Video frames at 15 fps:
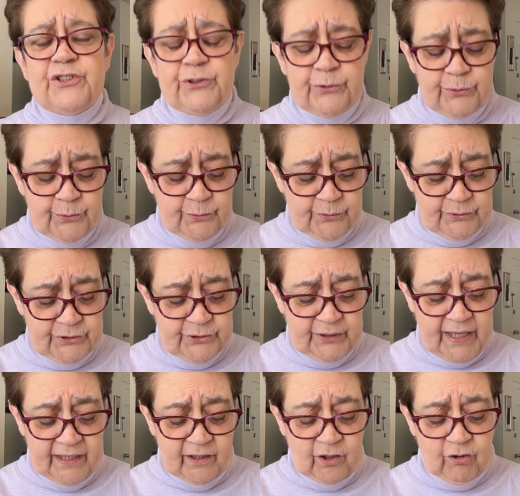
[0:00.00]
to
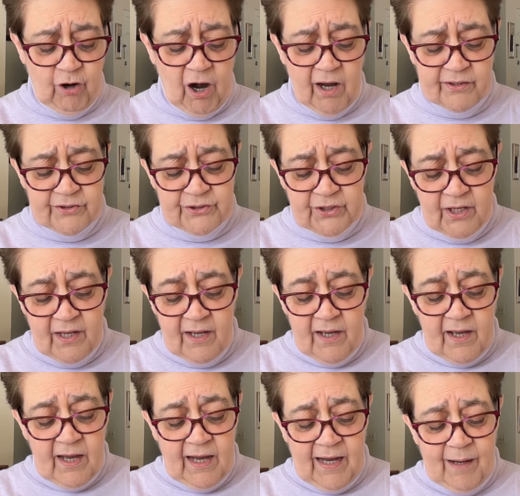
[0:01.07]
get across.
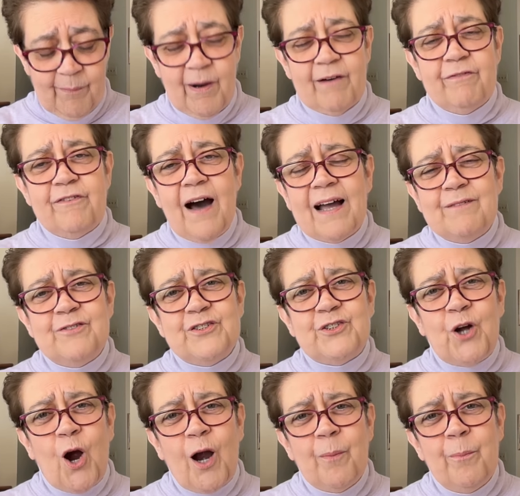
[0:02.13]
A
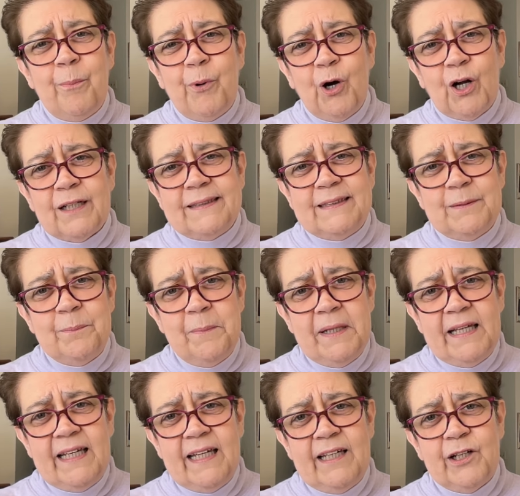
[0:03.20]
5-star book to
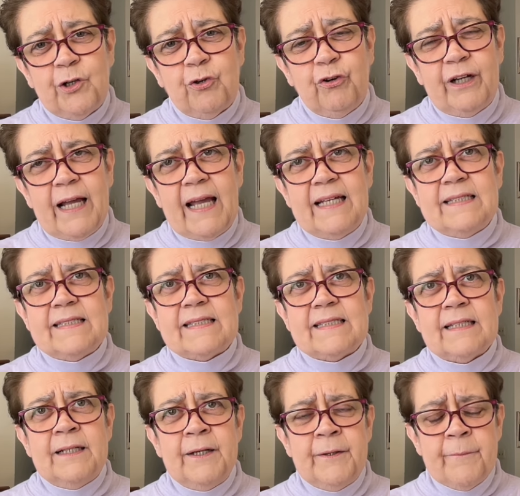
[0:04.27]
me creates
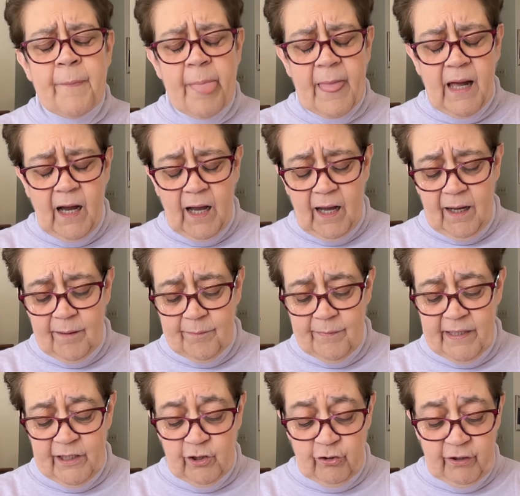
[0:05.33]
a
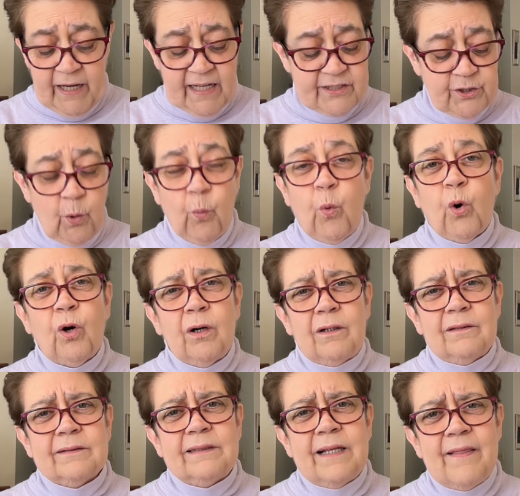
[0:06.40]

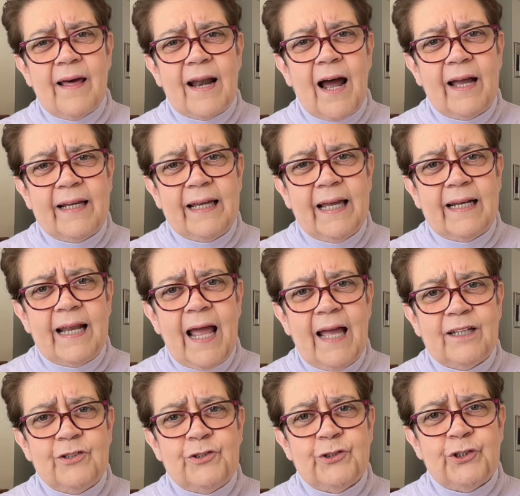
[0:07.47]
world that I can
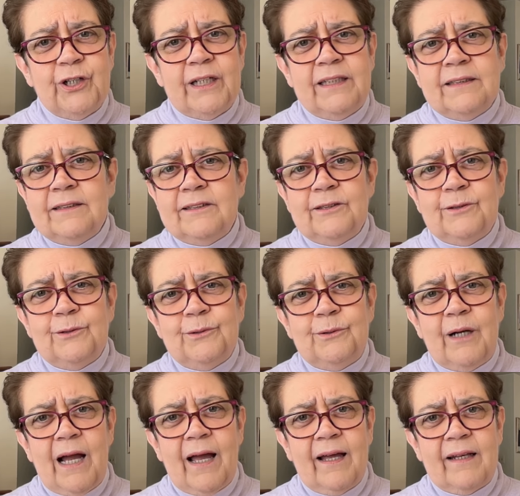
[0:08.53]
enter
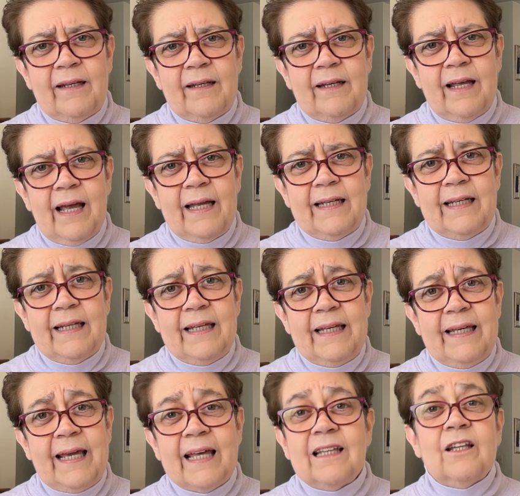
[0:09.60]
into and
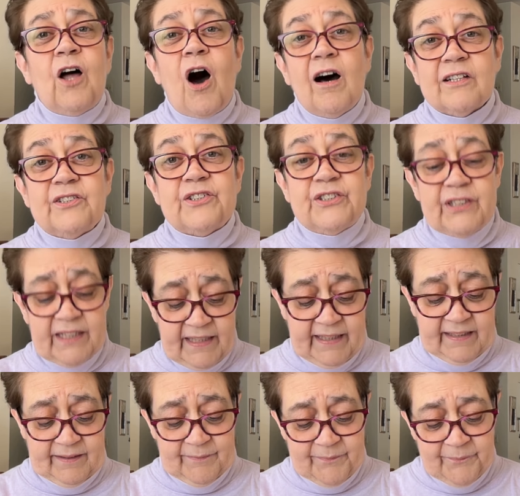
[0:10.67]
get lost
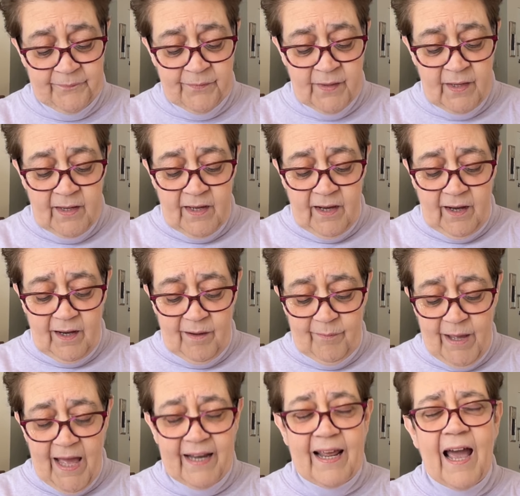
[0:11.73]
in.
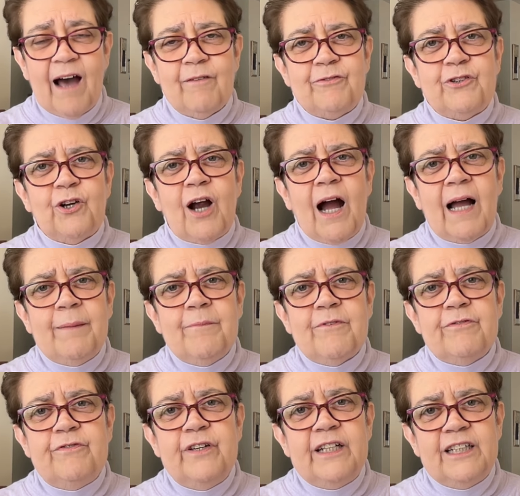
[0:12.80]
And after I'm
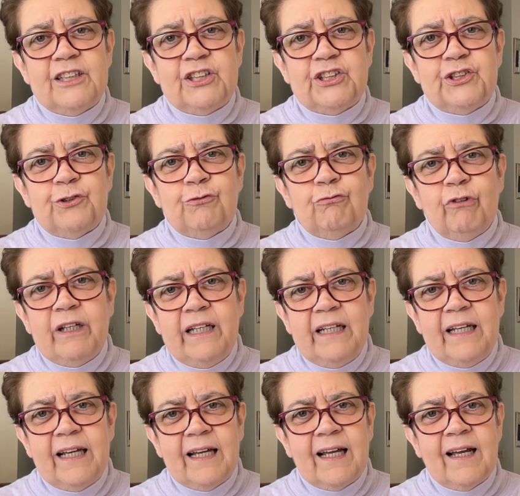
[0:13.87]
finished
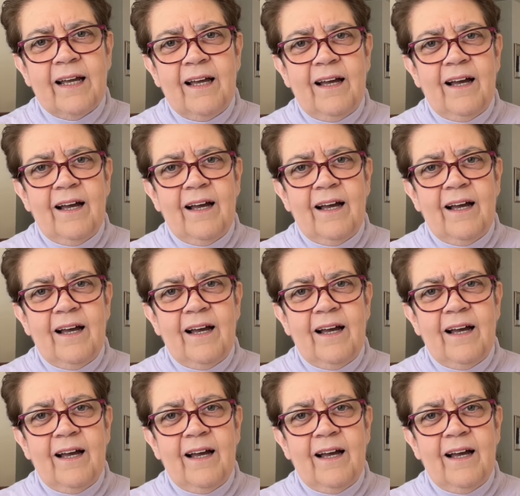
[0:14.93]
reading